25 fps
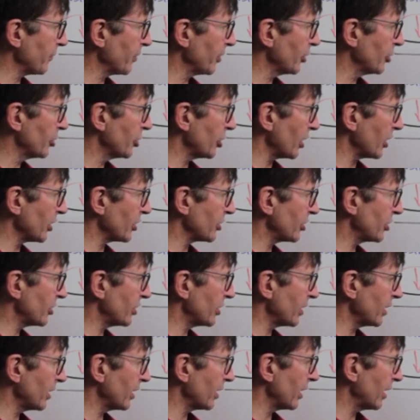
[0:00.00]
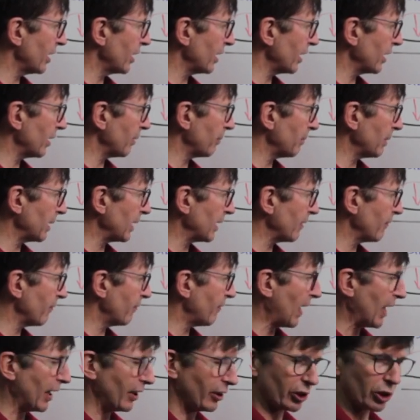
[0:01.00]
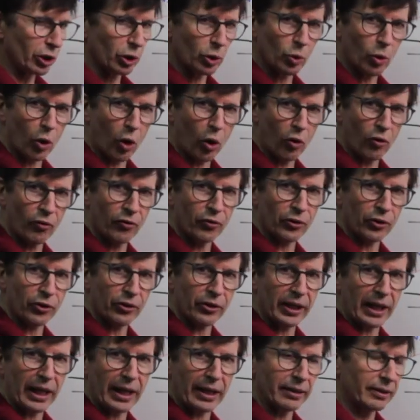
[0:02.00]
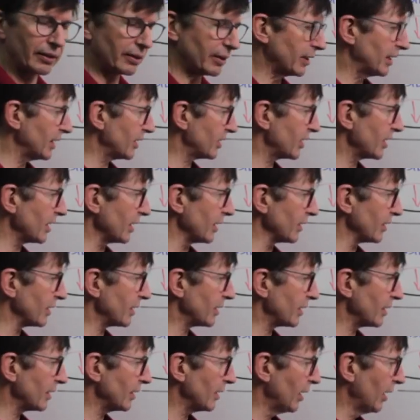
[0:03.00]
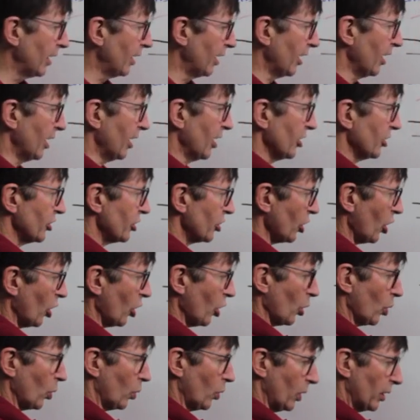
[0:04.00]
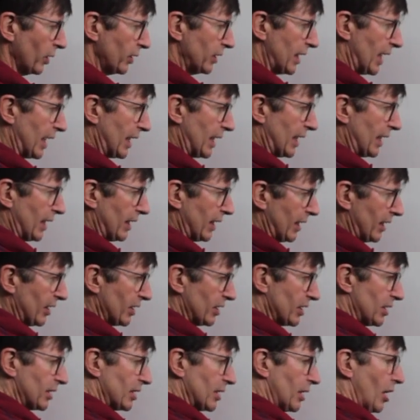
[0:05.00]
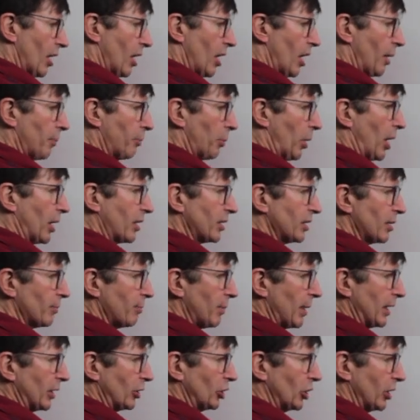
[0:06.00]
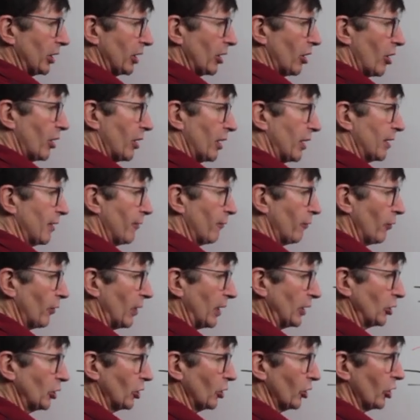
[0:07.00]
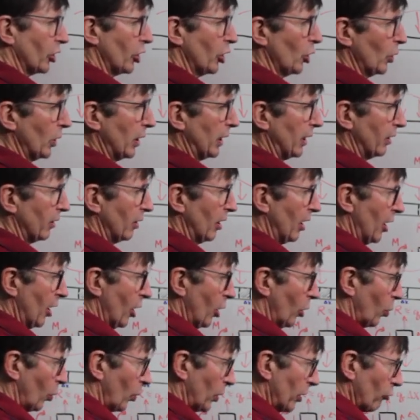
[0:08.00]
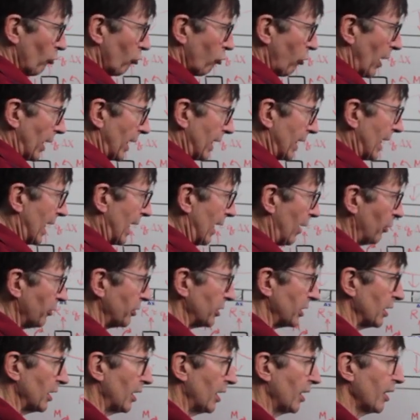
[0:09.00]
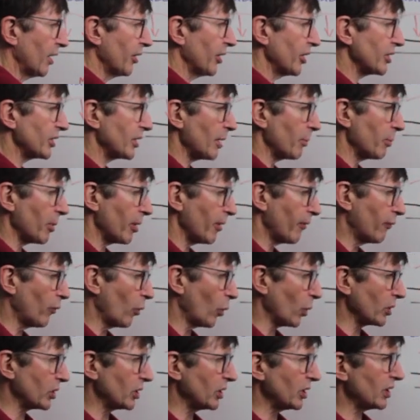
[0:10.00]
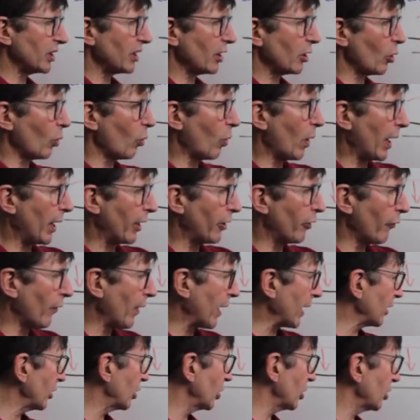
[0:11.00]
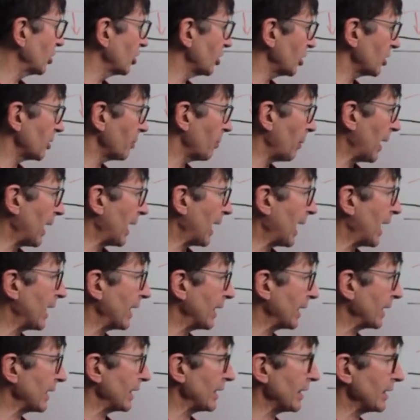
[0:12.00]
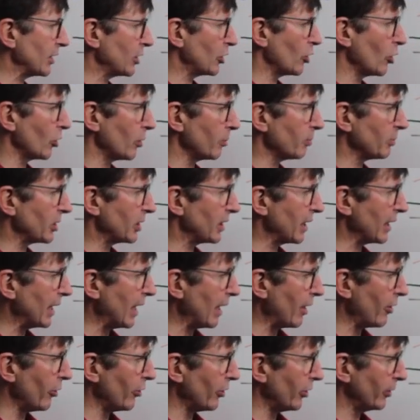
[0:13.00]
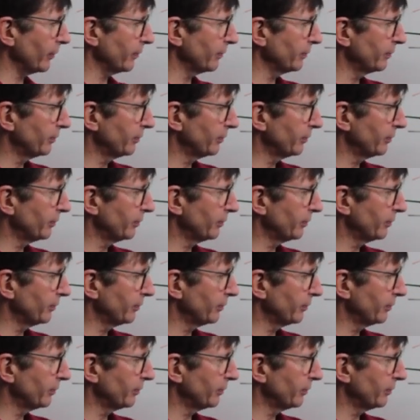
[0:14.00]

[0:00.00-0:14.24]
just the mean value over that distance. So taking this approximation on a differential unit, we write out the sum of the forces in the y direction just by adding these terms together.